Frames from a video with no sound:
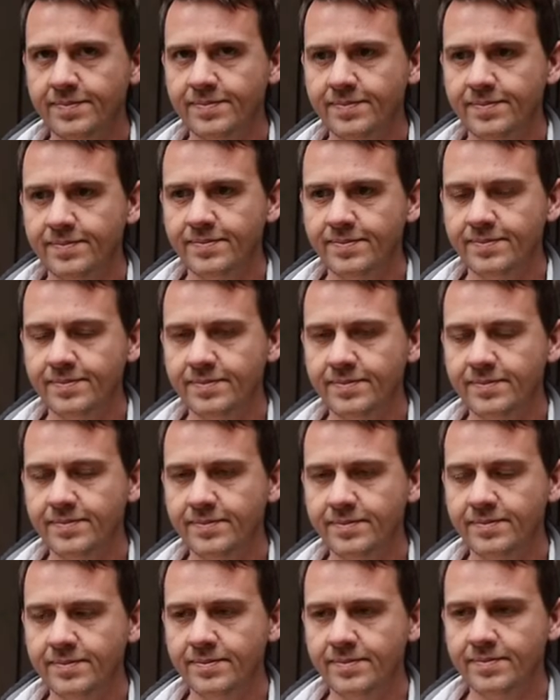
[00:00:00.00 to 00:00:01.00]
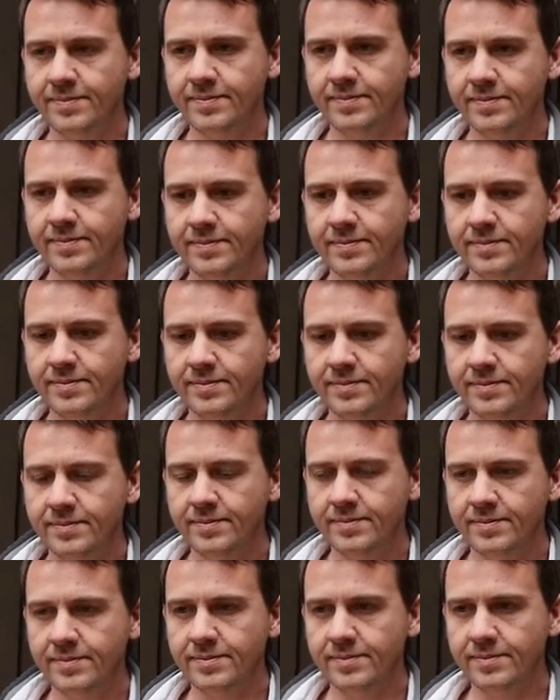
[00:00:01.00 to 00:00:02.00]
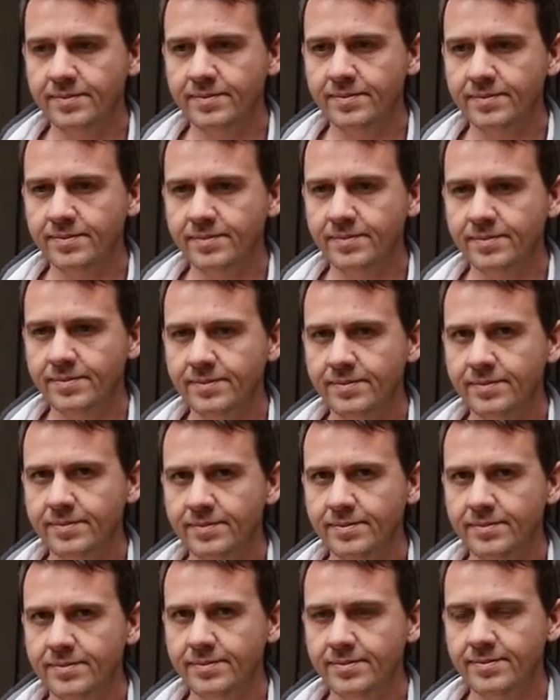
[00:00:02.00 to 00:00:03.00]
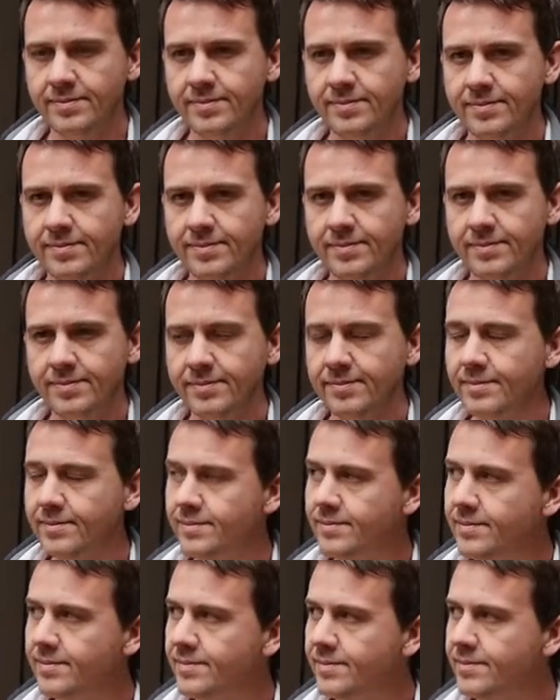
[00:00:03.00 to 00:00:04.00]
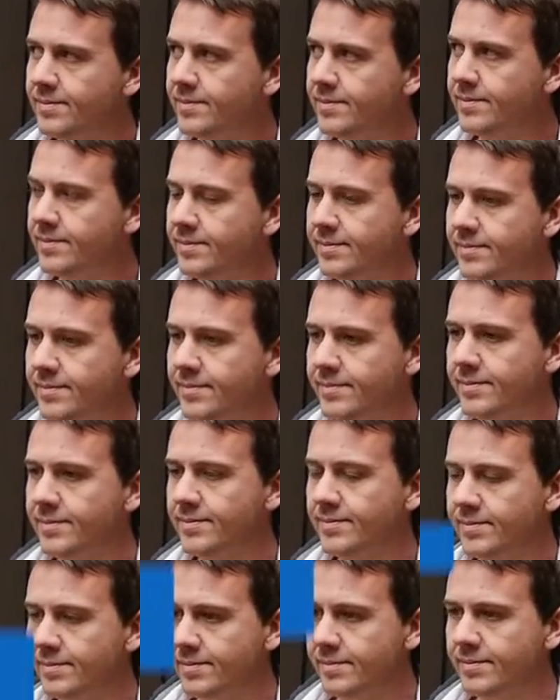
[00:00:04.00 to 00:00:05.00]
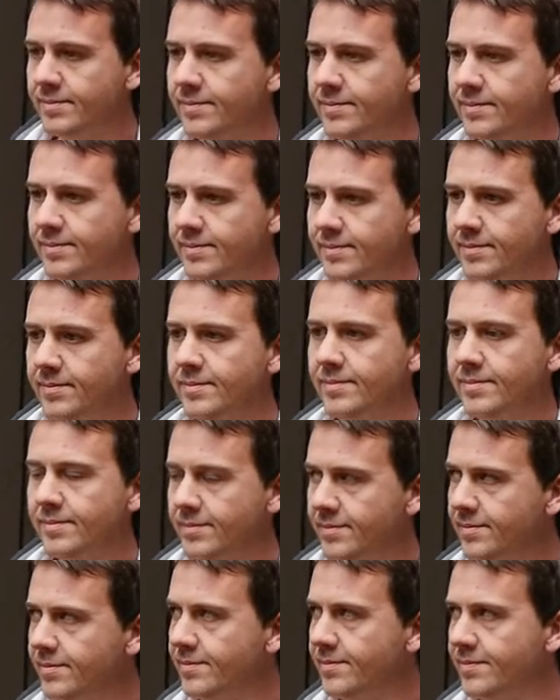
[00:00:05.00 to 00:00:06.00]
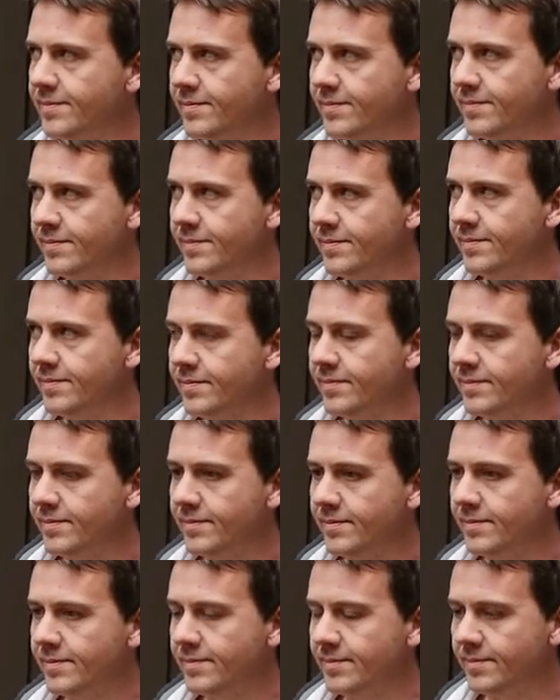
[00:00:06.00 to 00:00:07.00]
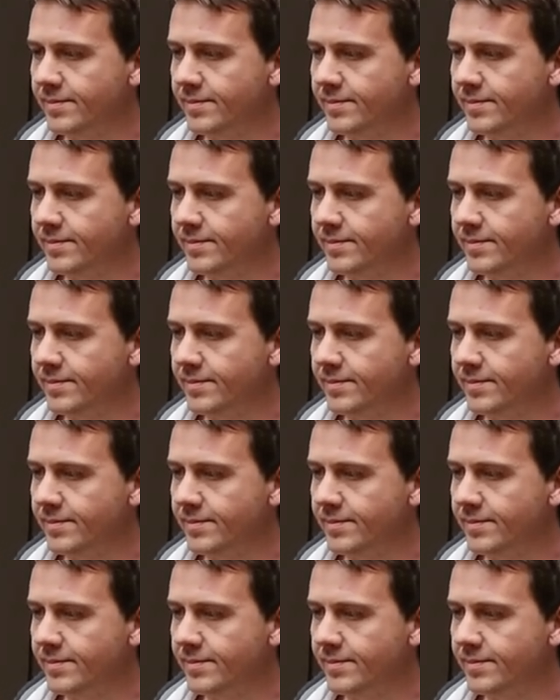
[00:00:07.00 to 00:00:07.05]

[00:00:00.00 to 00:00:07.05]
The person shown says nothing.